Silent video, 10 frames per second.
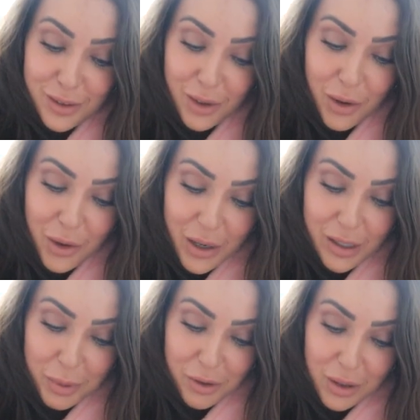So
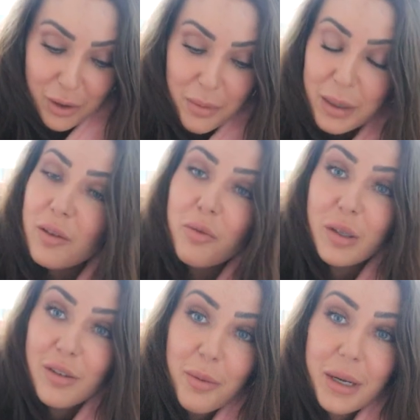especially not in the middle of
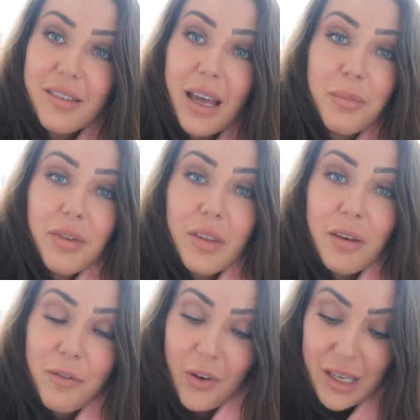winter when it's absolutely
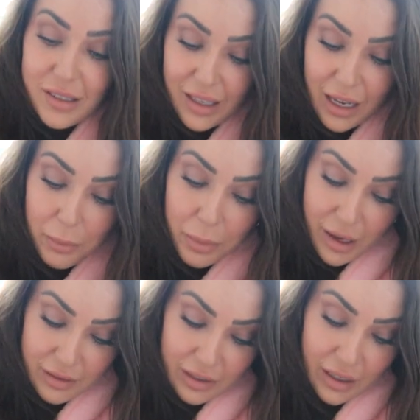freezing,
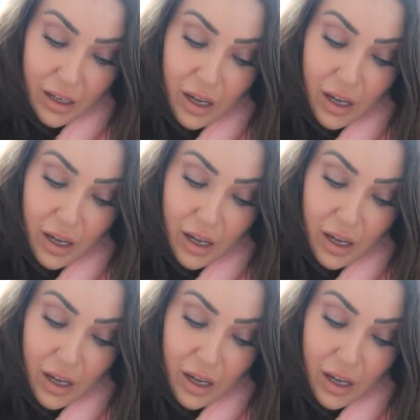but